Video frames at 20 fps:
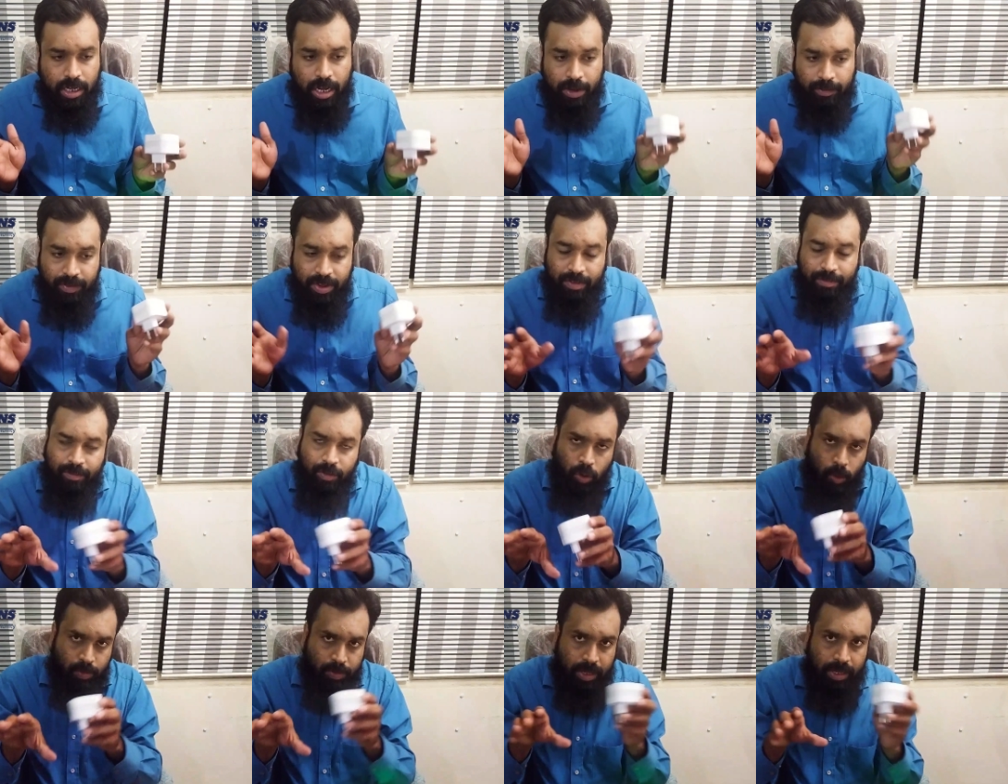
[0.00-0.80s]
away
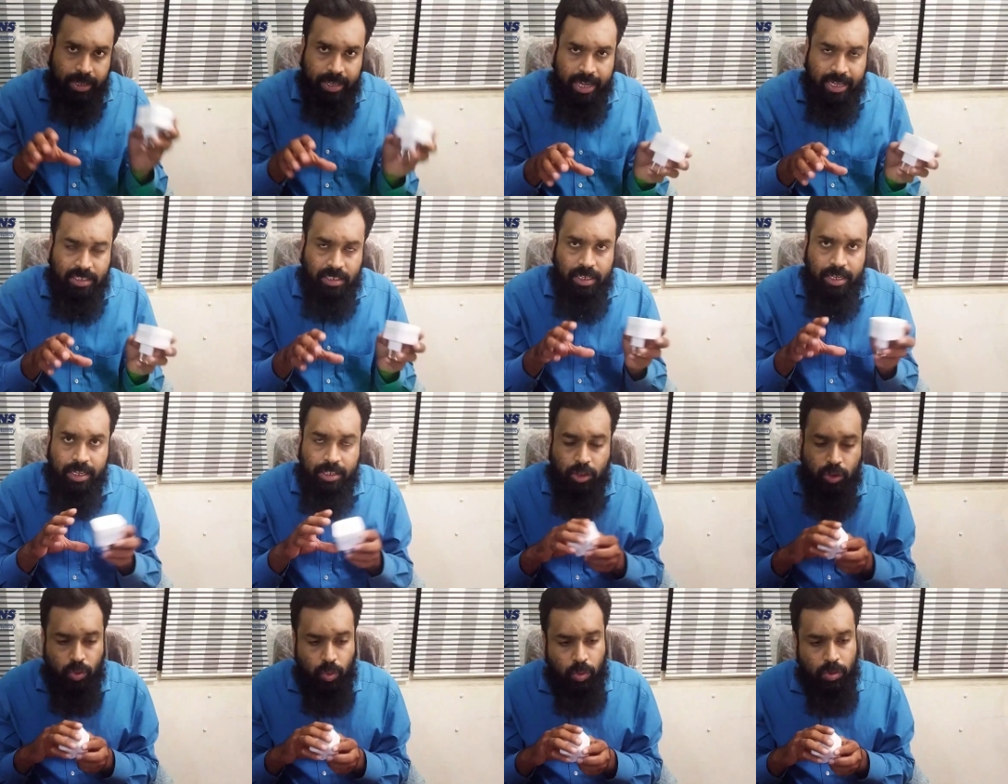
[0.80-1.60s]
from the gas leak
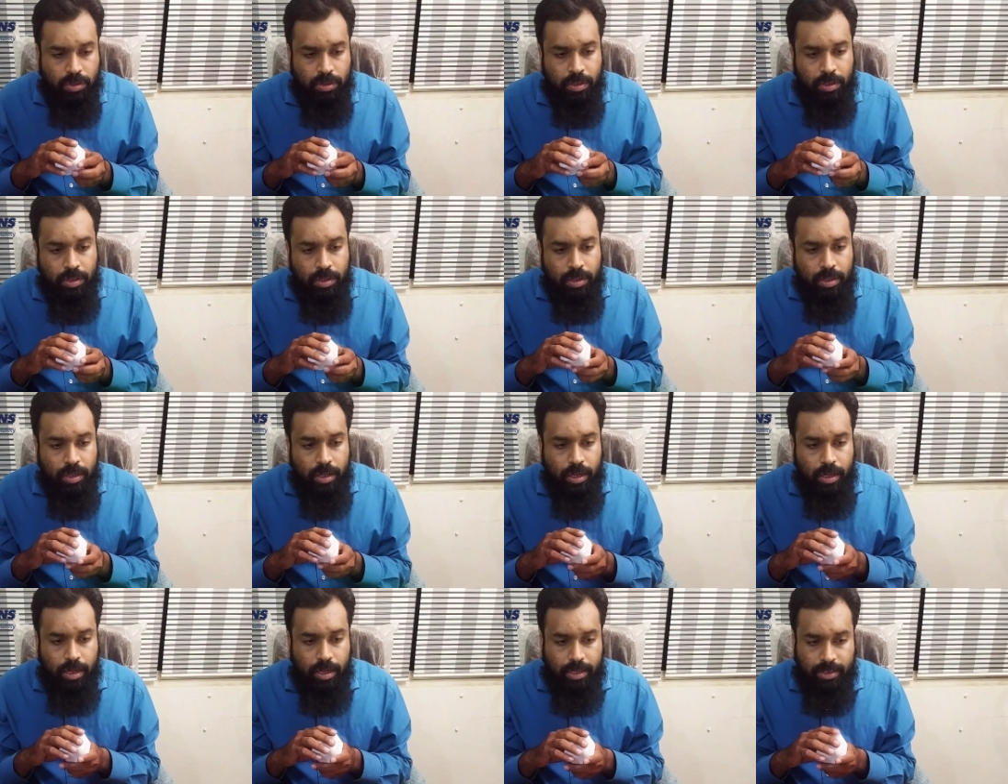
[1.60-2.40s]
source
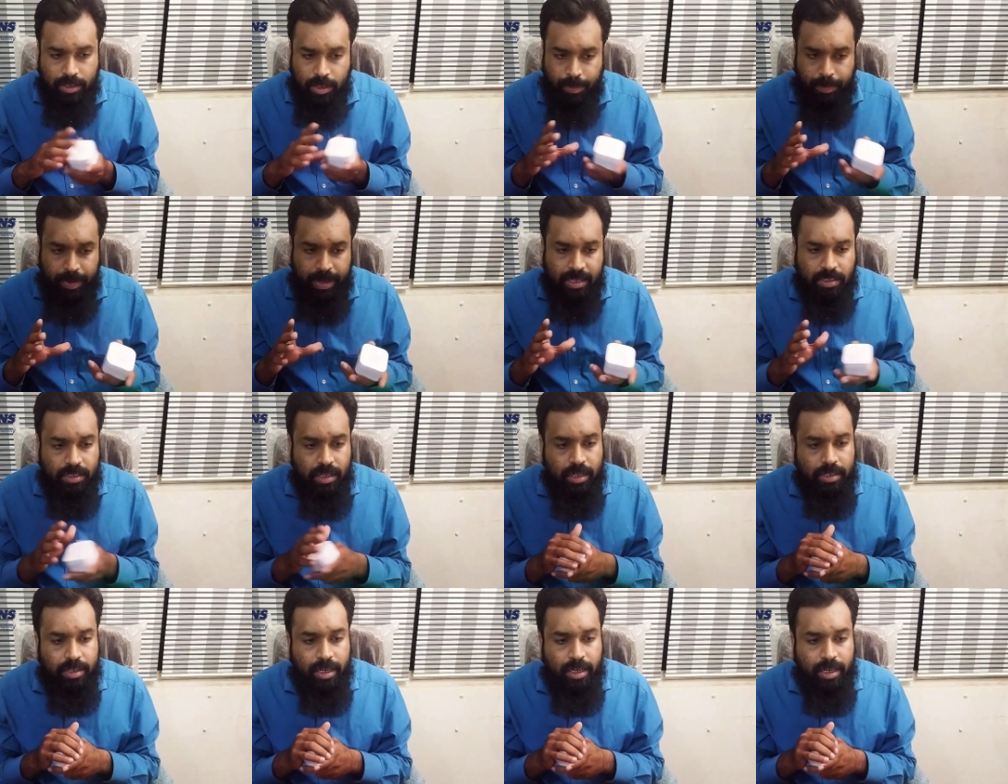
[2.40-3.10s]
is the best.